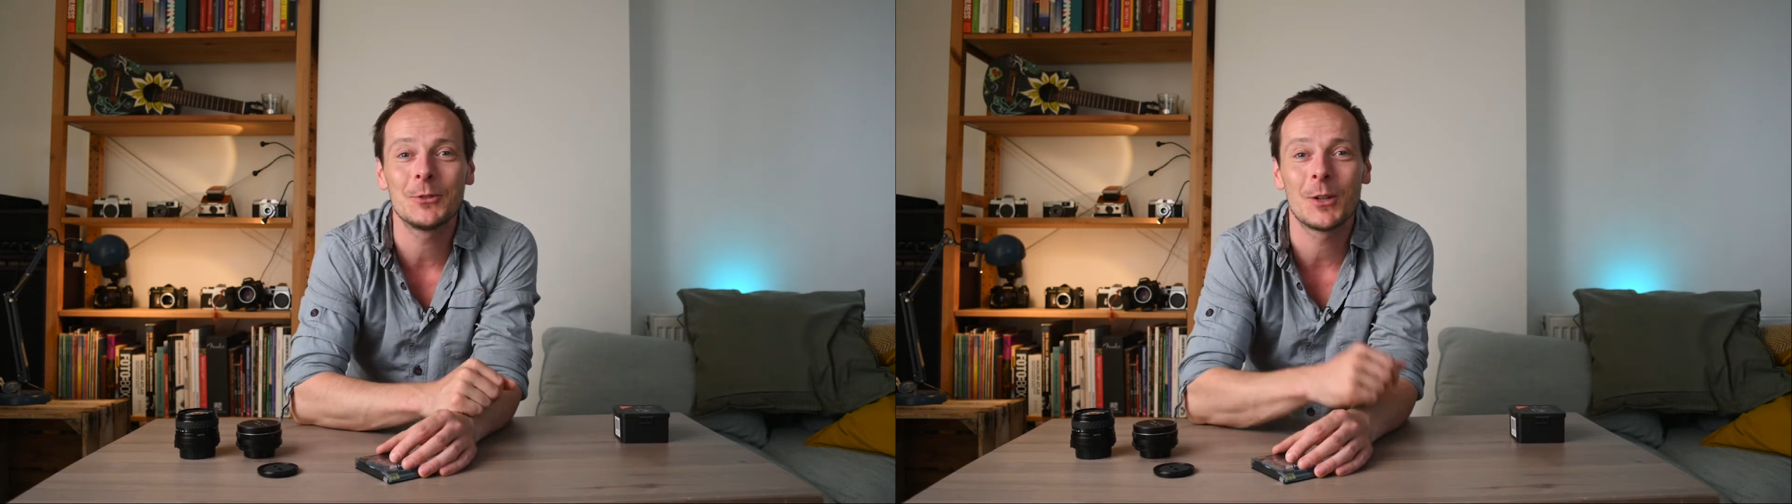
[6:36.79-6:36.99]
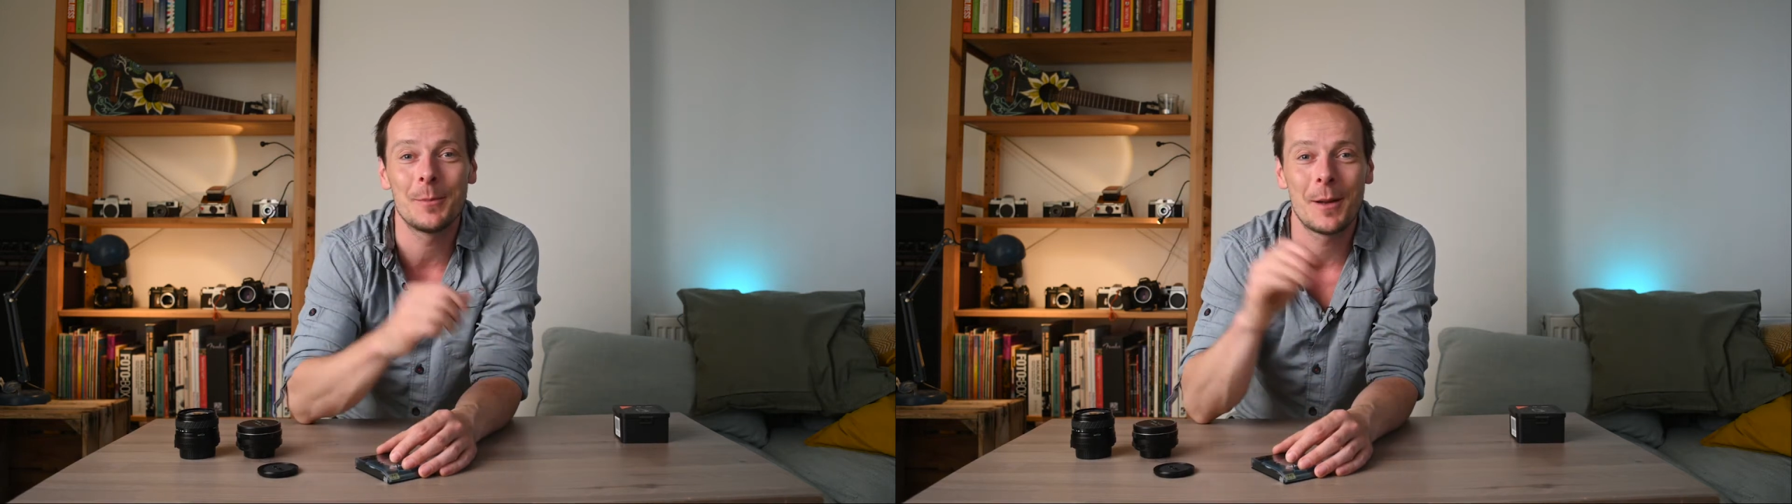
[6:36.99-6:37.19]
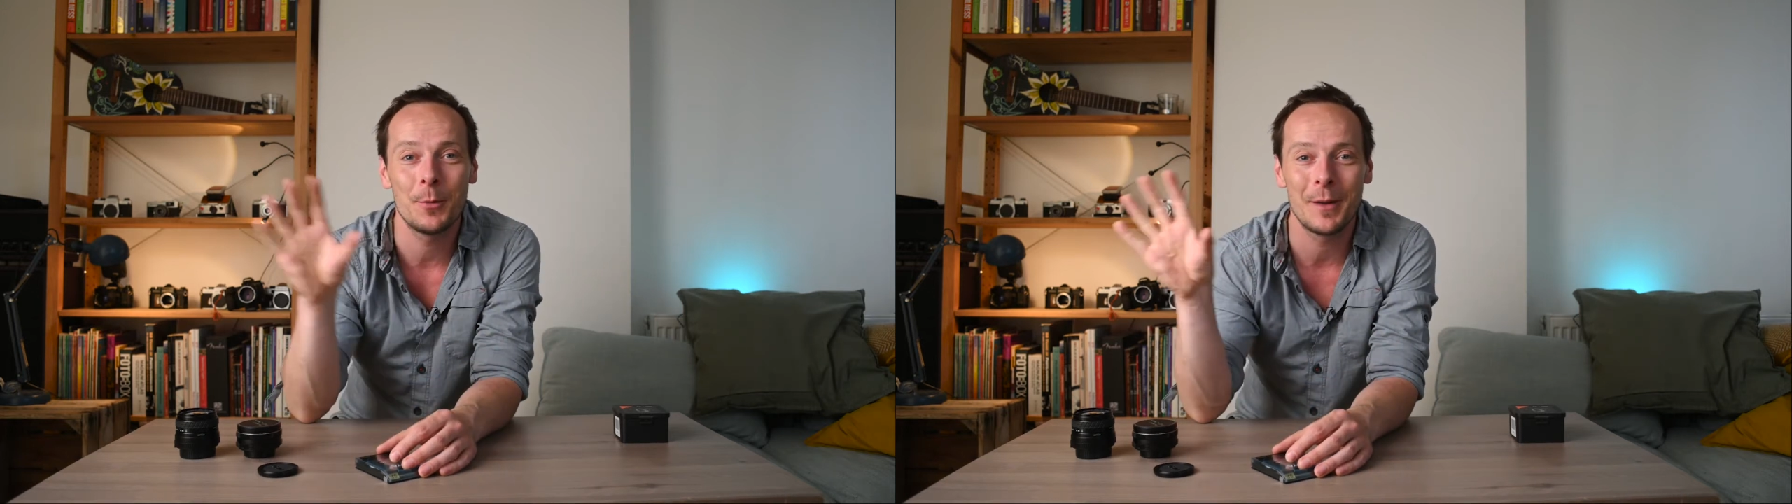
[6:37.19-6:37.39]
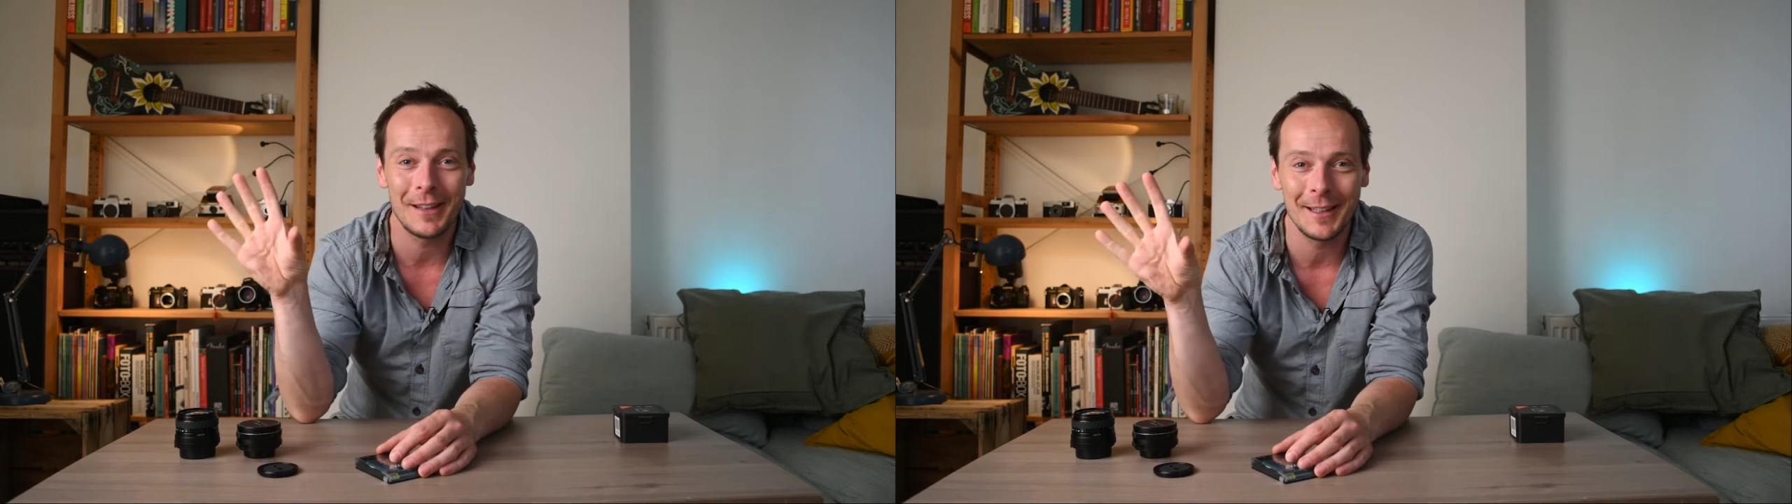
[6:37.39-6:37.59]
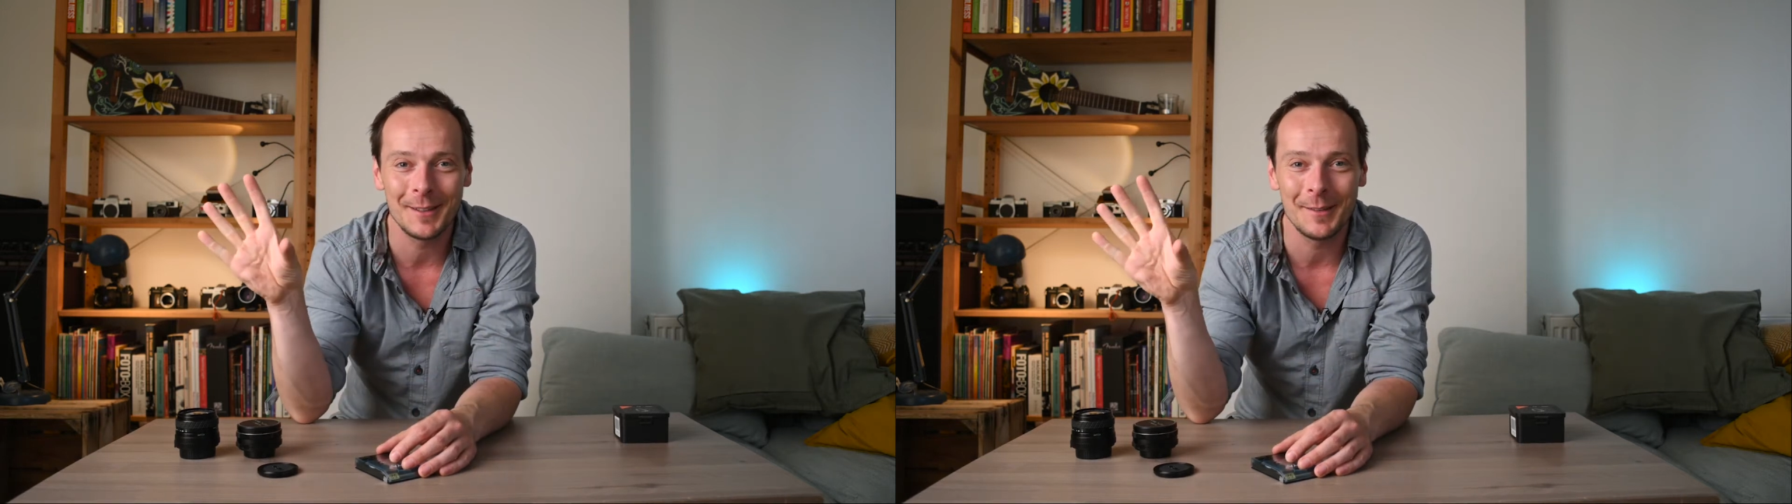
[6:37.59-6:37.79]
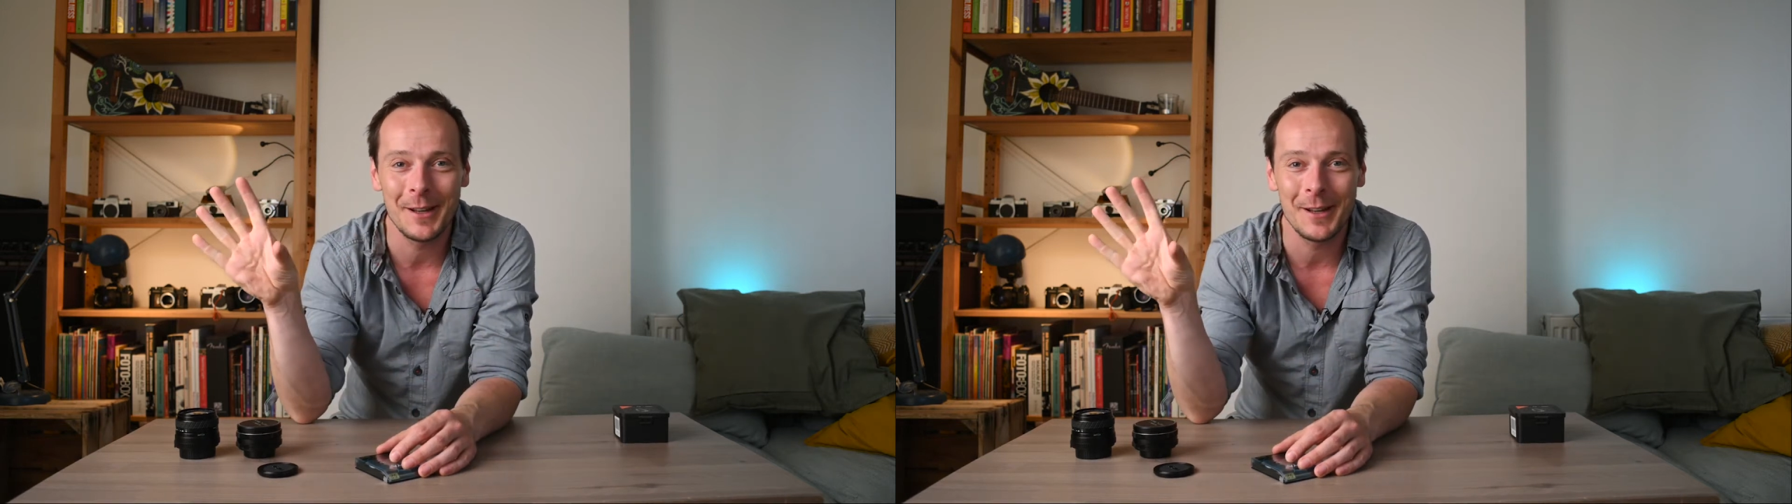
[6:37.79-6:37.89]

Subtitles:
so I put my lights in